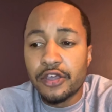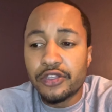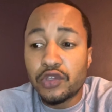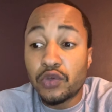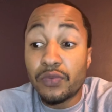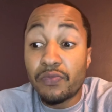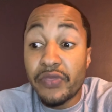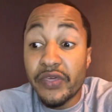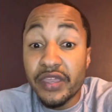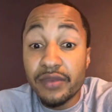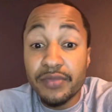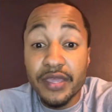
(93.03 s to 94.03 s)
you'll
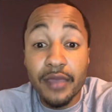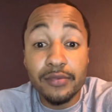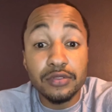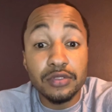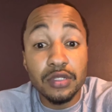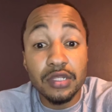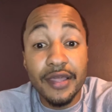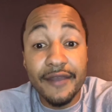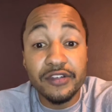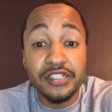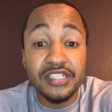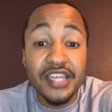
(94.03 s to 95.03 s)
then be able to
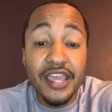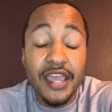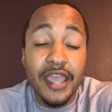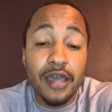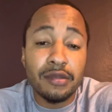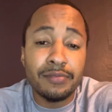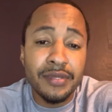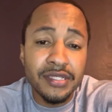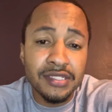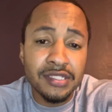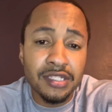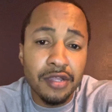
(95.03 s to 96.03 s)
leverage taking out a
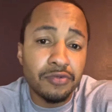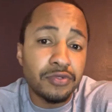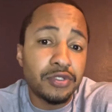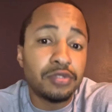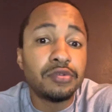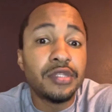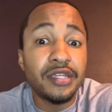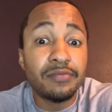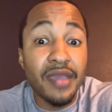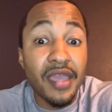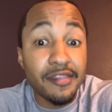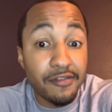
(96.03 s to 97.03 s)
business loan to then
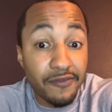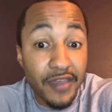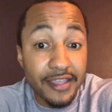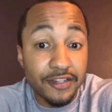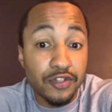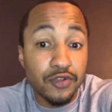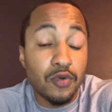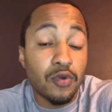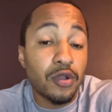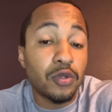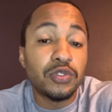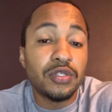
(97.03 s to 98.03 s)
manufacture or
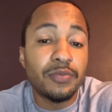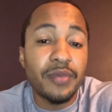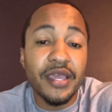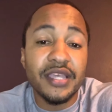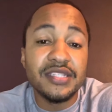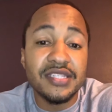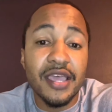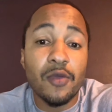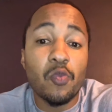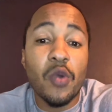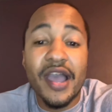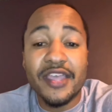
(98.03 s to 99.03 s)
go to the bank and say
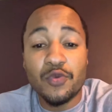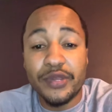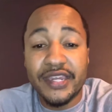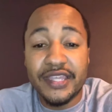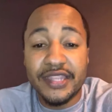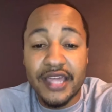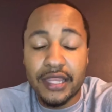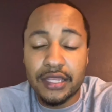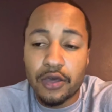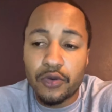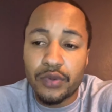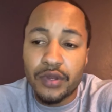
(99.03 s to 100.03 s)
why you would need that
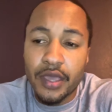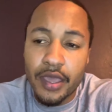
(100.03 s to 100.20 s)
loan.